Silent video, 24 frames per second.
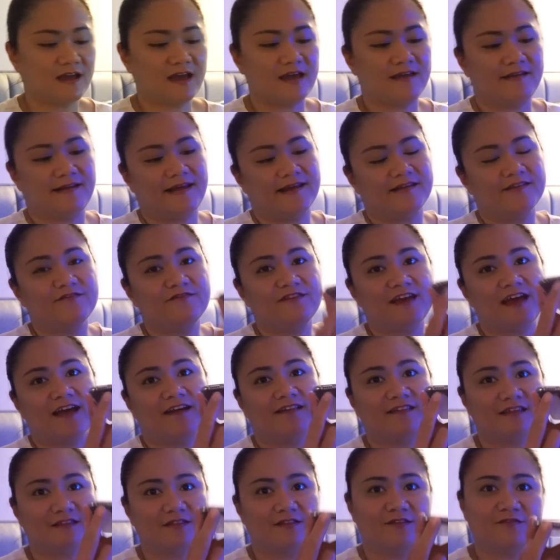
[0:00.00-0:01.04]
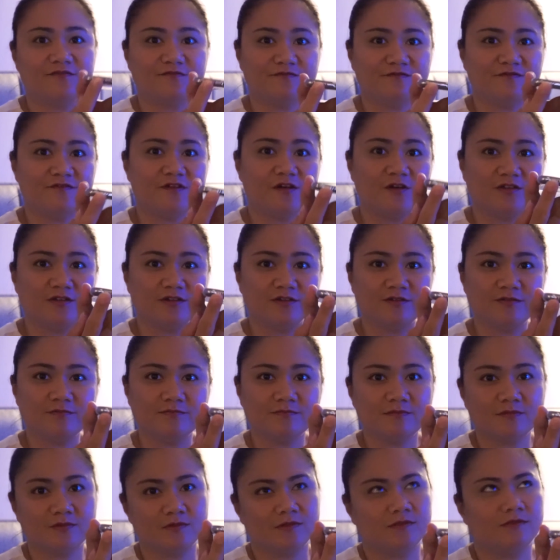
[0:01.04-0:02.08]
I like the fact that the
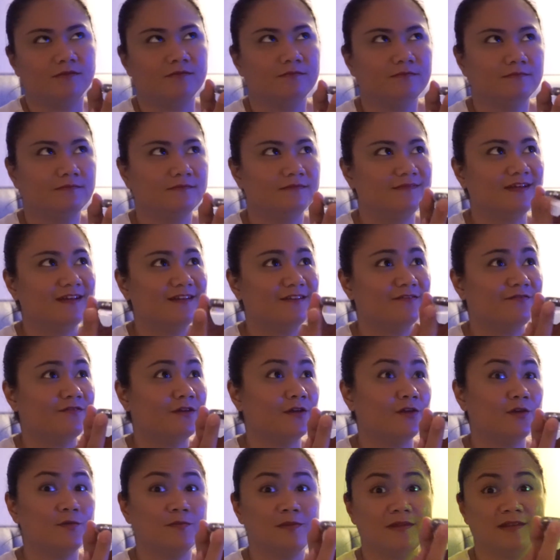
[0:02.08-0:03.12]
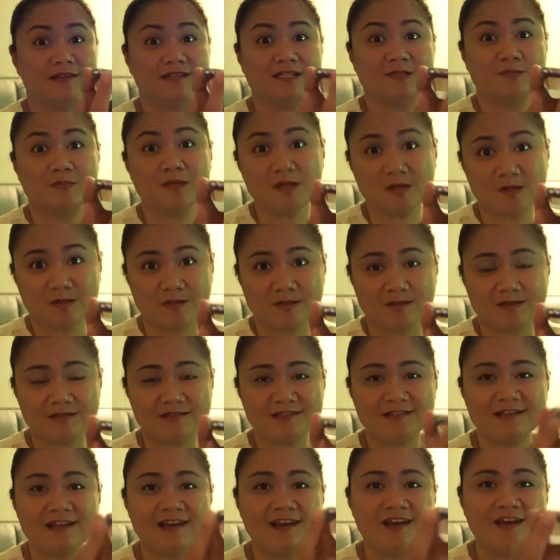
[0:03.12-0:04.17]
volume, or not the volume, but the
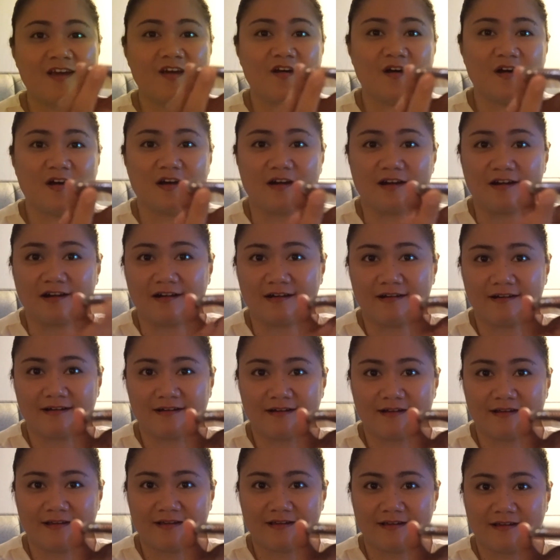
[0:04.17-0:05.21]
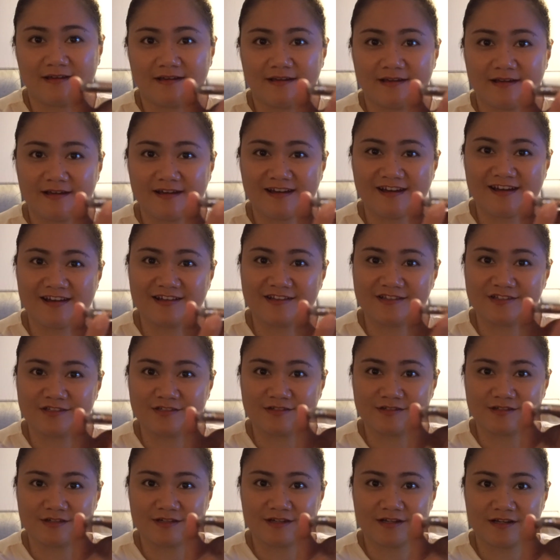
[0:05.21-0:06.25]
speakers are
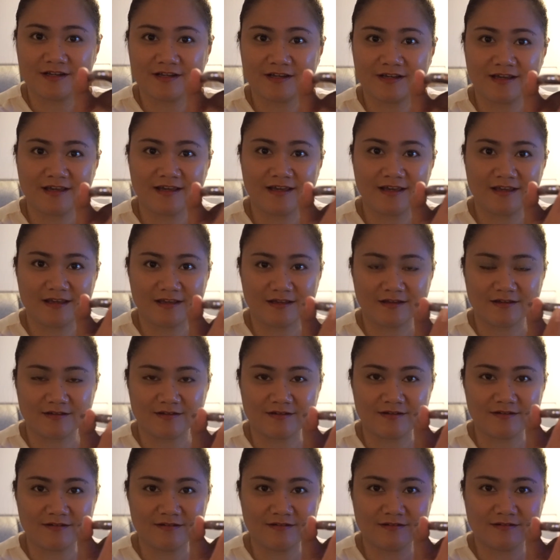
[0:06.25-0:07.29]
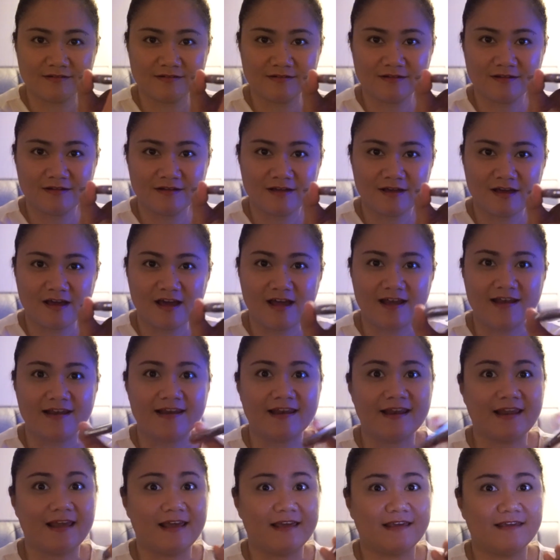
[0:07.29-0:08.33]
under here,
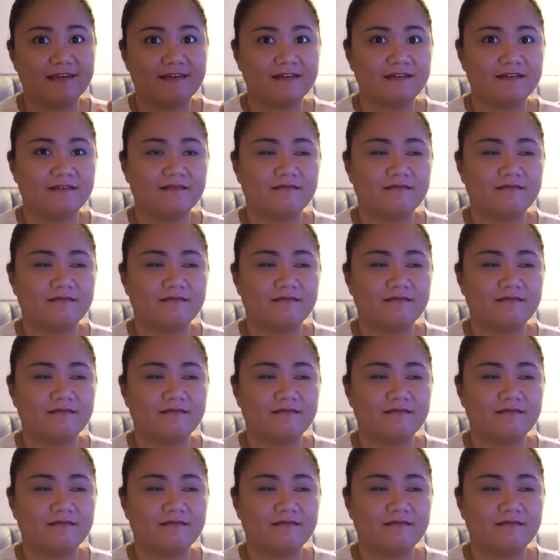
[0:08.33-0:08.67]
unlike